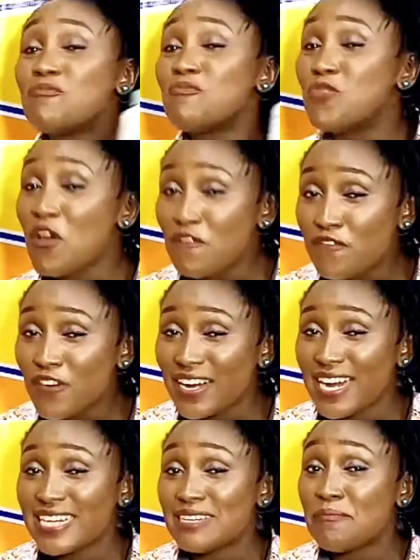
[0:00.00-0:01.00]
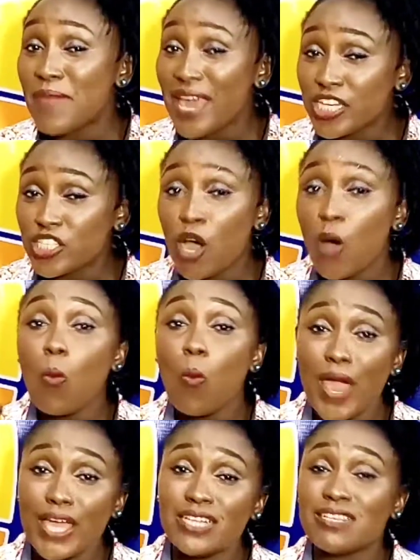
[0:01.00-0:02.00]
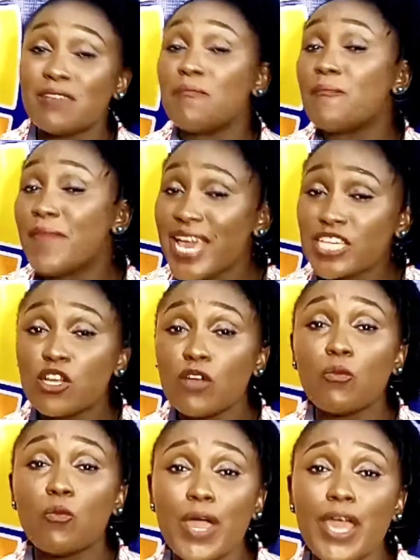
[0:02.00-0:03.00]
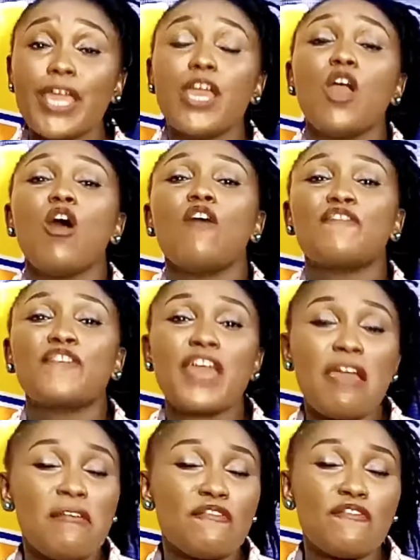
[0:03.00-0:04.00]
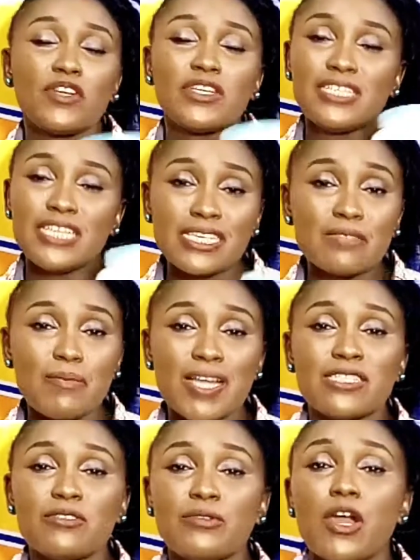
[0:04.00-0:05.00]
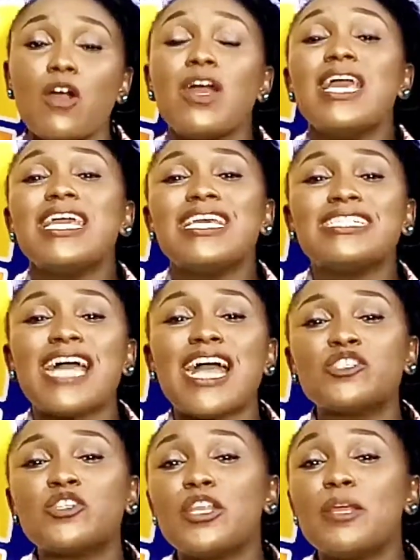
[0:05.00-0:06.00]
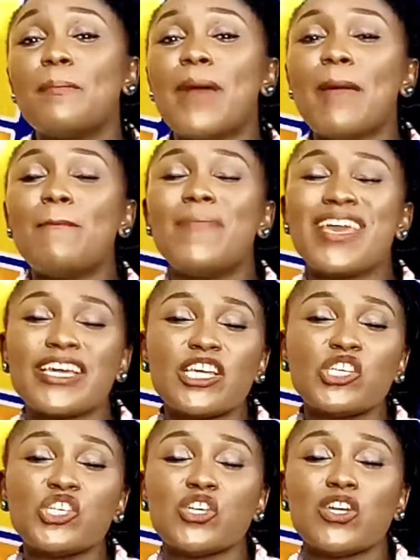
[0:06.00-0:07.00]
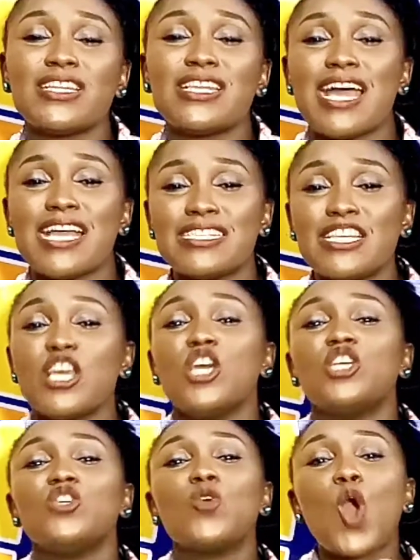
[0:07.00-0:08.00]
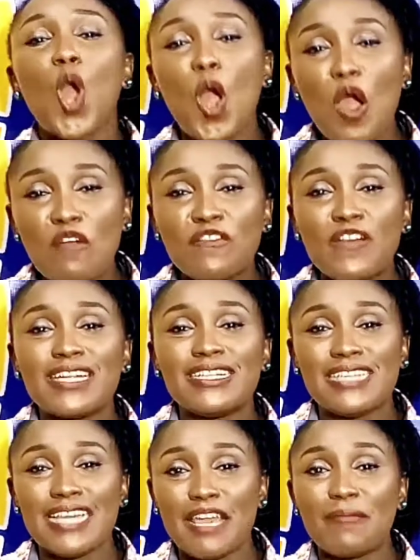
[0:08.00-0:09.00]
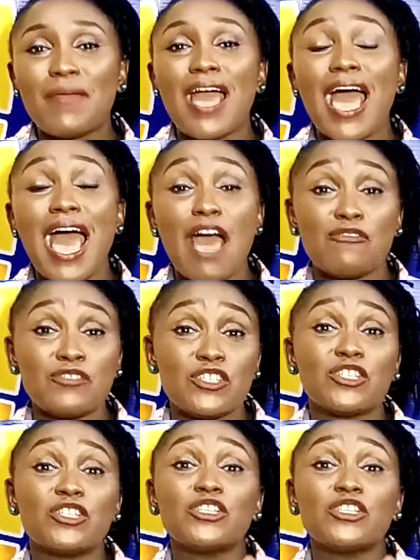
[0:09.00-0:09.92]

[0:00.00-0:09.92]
don't forget the major way of caring for this material is actually by making sure that you cover them after